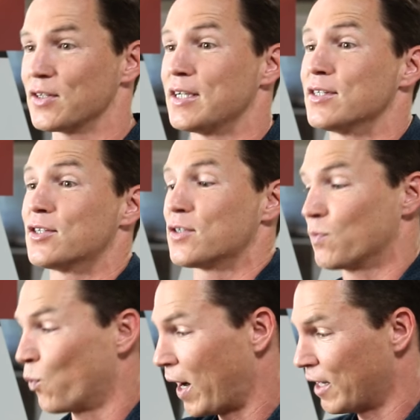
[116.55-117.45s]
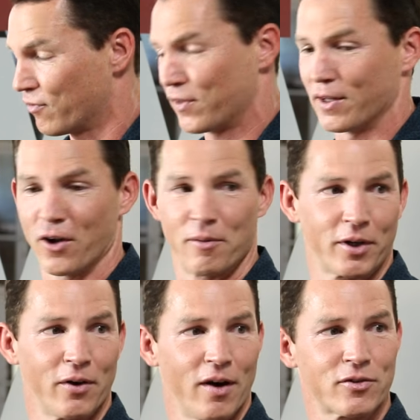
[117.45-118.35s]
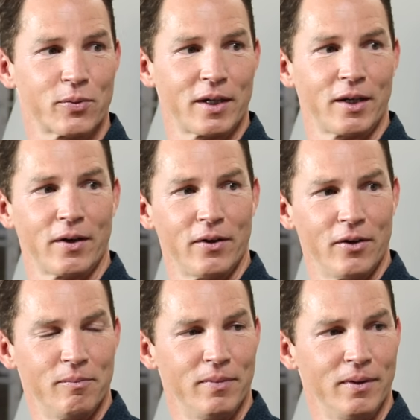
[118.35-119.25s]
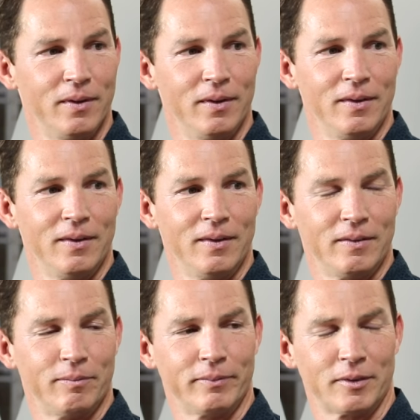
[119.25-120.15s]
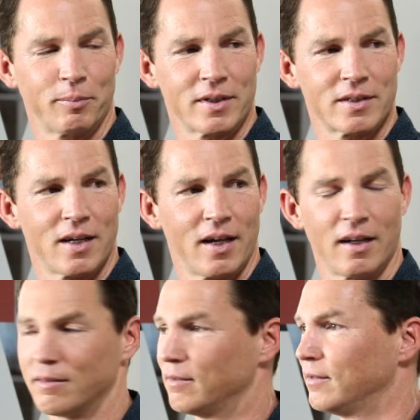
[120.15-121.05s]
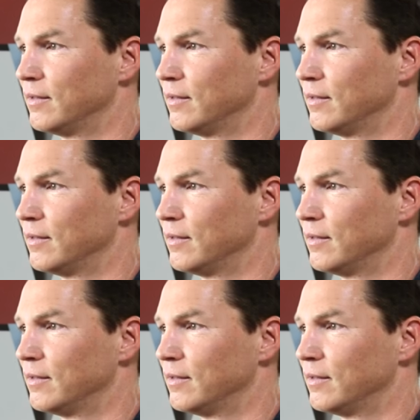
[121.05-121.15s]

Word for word: So he's just waiting for the alarm to go off so we can go home. It's pretty sad.